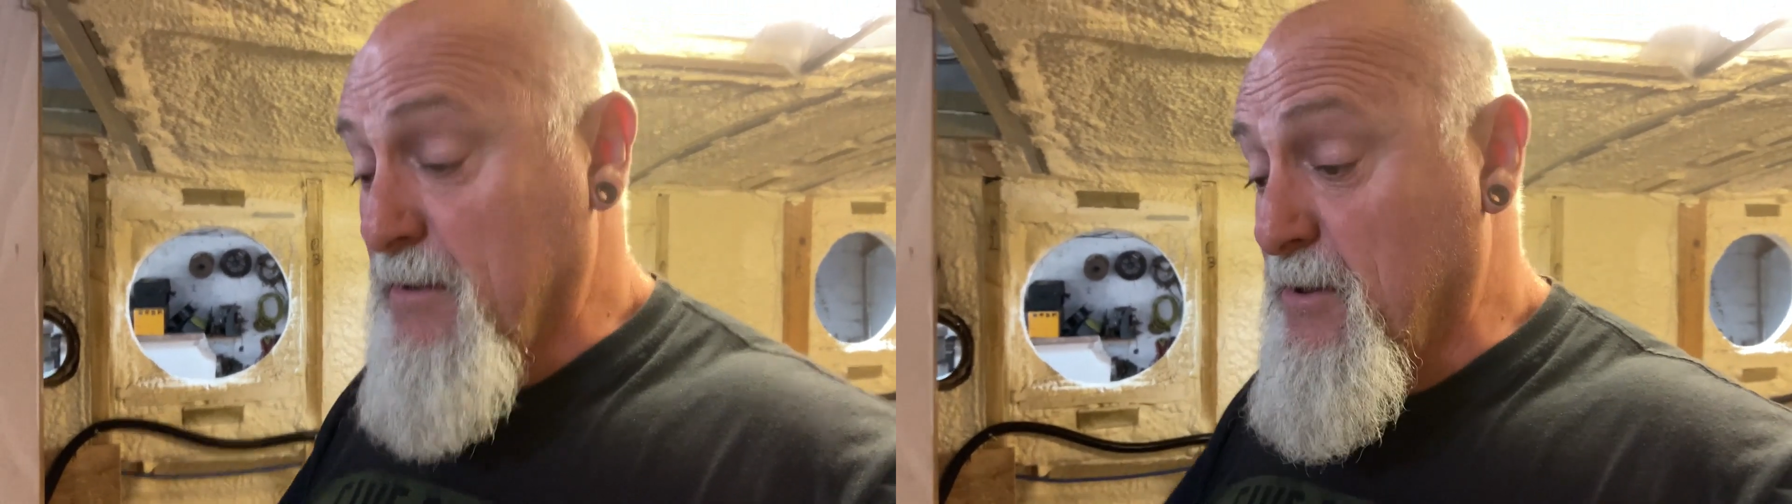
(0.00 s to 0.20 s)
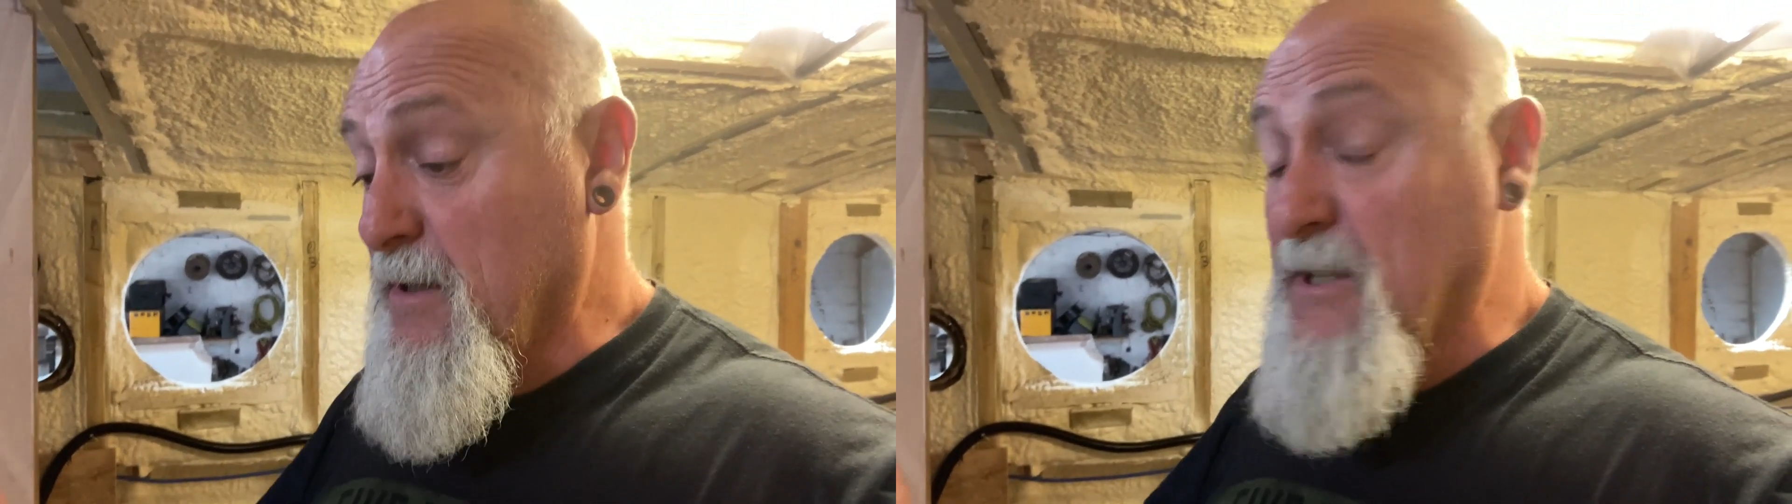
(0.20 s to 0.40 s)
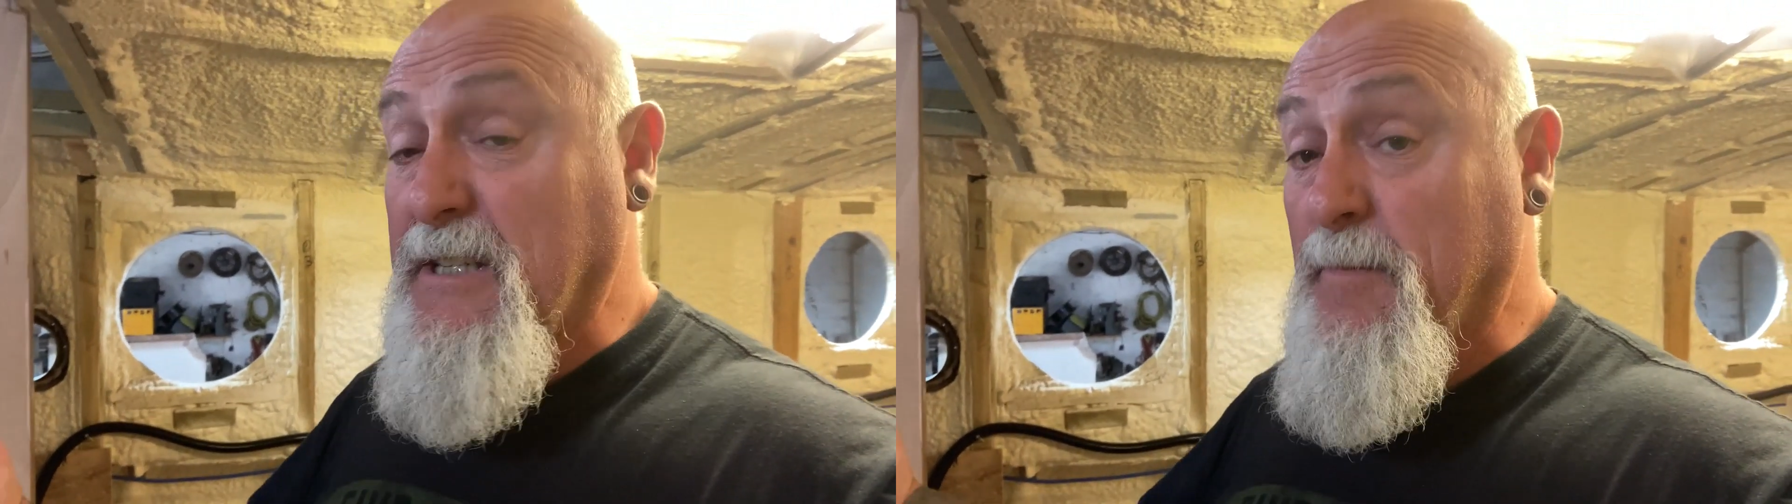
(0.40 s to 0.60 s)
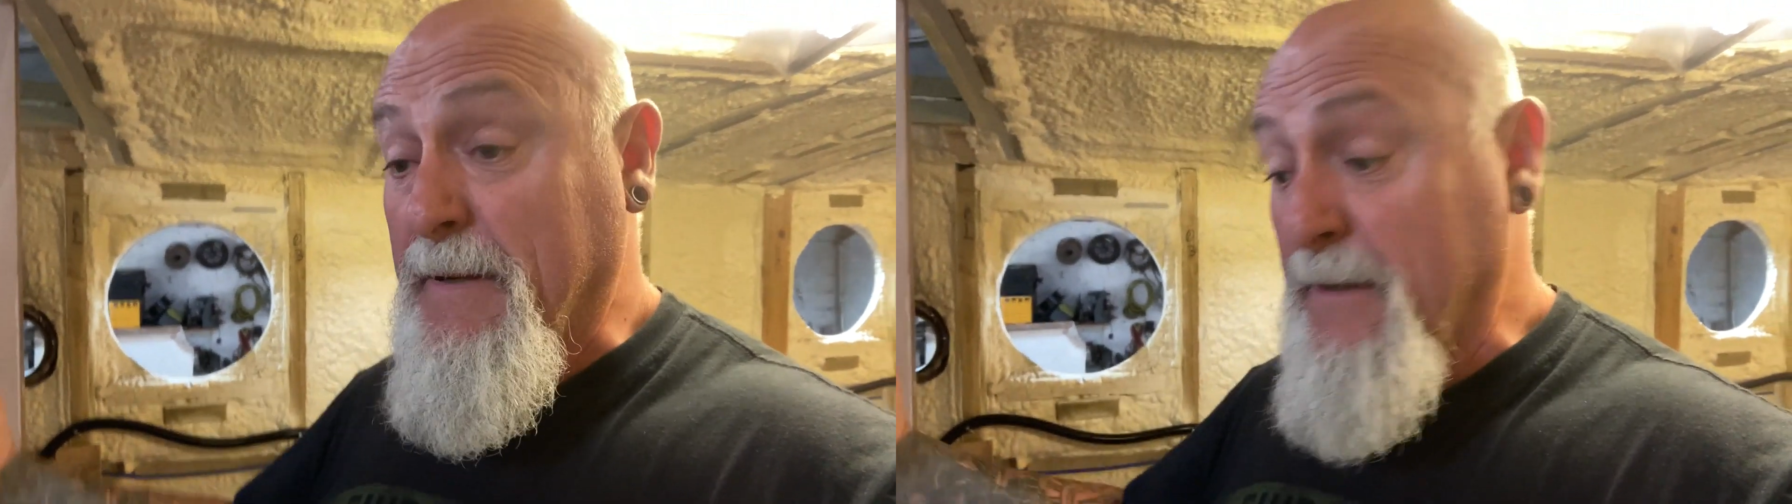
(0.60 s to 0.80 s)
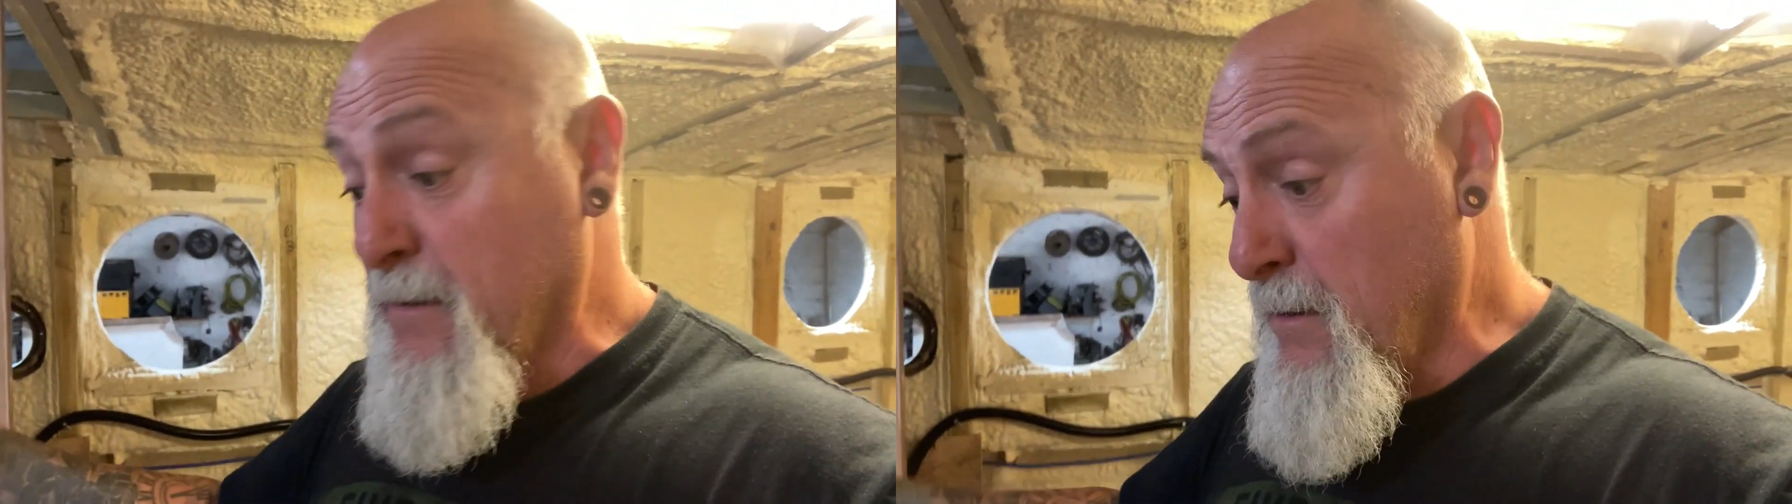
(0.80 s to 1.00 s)

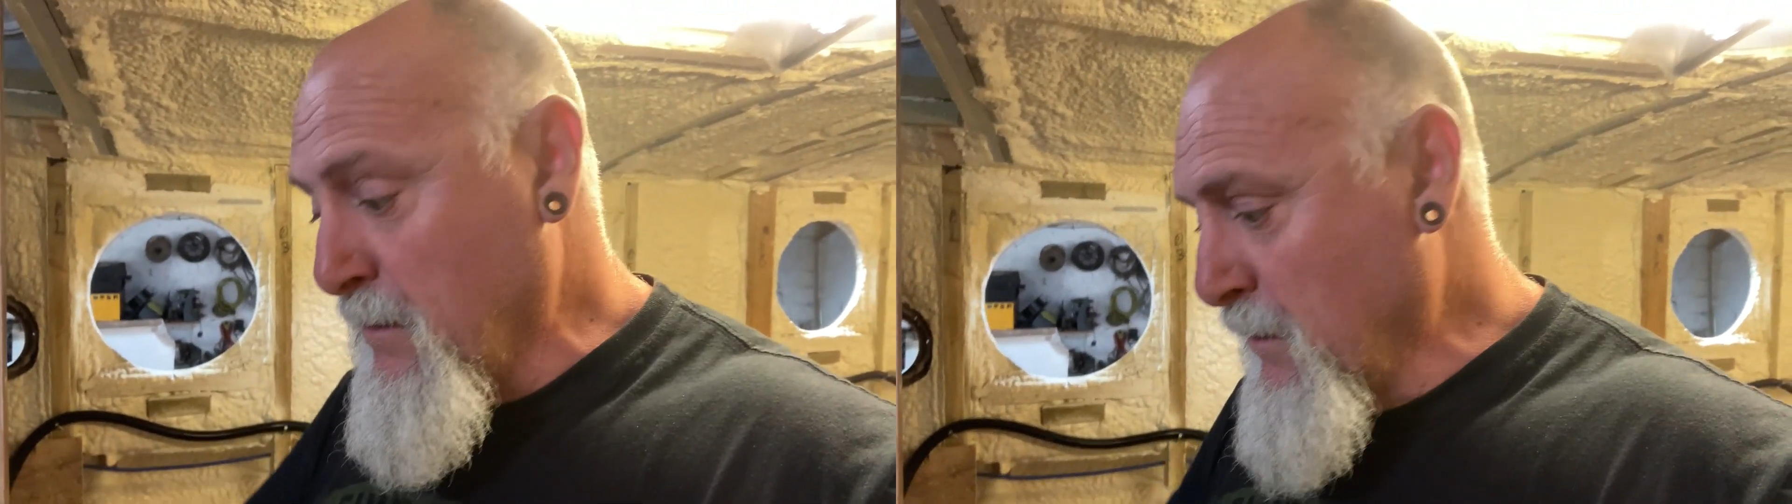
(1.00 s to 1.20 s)
disappeared.